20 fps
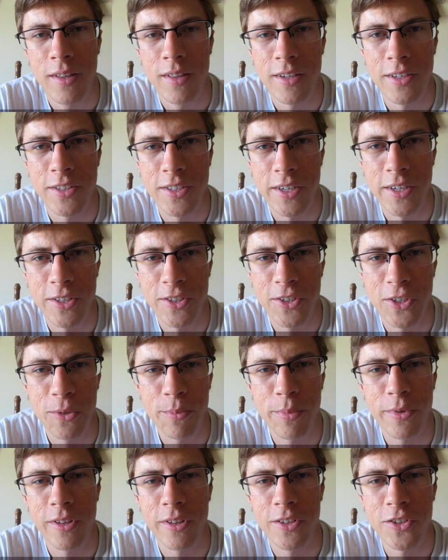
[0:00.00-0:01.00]
These guys are
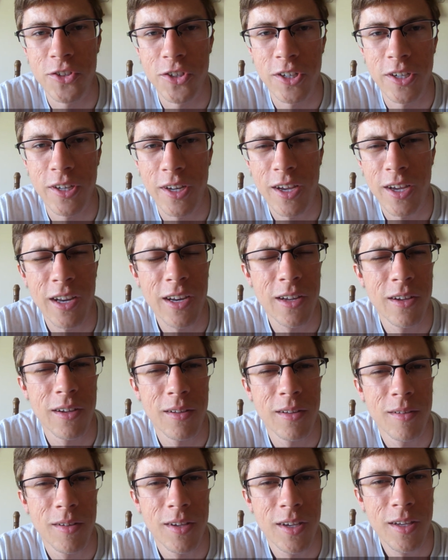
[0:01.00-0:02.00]
super legit.
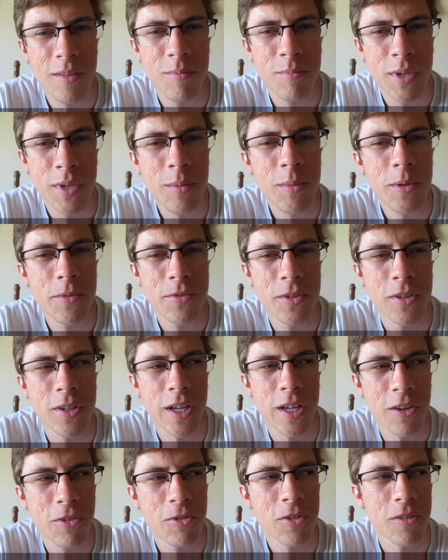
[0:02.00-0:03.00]
It made me feel
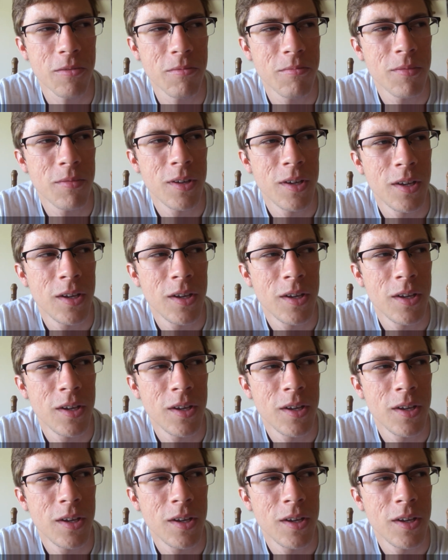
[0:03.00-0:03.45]
like real